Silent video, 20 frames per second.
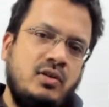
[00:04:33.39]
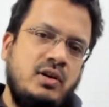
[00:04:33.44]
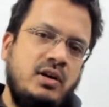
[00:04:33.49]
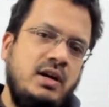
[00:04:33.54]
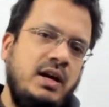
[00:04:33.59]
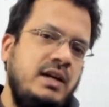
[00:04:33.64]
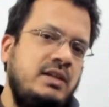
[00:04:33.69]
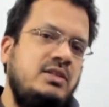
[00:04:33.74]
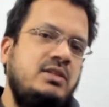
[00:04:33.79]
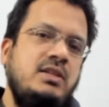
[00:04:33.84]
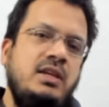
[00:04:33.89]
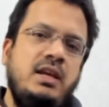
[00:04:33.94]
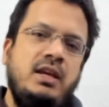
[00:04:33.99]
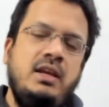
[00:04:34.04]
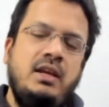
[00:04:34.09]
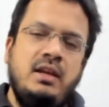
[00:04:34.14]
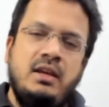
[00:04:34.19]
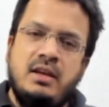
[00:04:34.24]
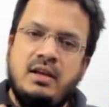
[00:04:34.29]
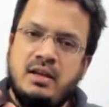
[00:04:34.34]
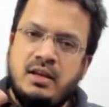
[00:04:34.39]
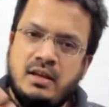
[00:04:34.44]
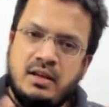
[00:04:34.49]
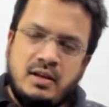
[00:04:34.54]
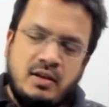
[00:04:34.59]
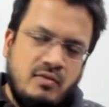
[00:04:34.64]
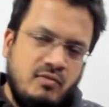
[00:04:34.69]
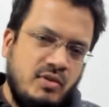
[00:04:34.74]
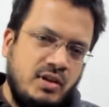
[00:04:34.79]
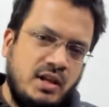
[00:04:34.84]
Let's see
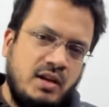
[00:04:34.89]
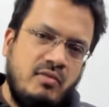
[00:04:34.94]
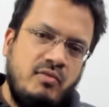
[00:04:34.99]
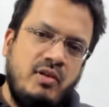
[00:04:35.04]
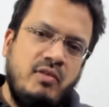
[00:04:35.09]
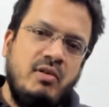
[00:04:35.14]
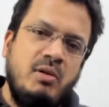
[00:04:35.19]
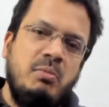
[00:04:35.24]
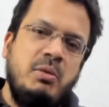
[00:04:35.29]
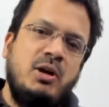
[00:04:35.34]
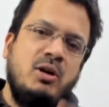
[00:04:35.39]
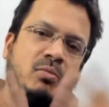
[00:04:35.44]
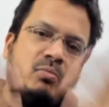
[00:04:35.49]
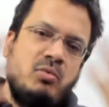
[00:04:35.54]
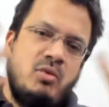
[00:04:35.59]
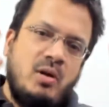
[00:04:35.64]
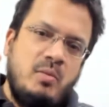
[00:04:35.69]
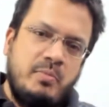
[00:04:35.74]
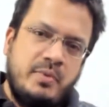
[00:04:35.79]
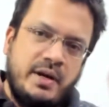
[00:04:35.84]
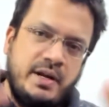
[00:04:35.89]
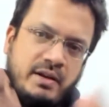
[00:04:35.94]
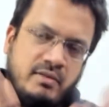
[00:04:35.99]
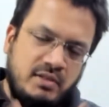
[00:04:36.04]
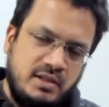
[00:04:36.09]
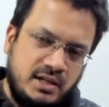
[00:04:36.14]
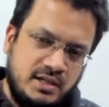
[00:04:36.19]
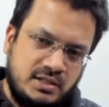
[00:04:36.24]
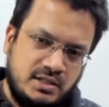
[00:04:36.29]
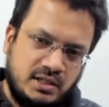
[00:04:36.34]
whether we will become competitive in
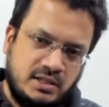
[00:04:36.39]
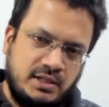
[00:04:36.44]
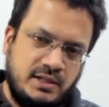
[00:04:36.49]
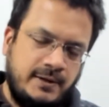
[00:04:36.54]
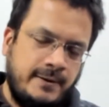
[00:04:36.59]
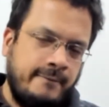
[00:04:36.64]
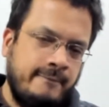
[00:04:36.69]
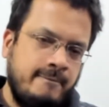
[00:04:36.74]
that sector.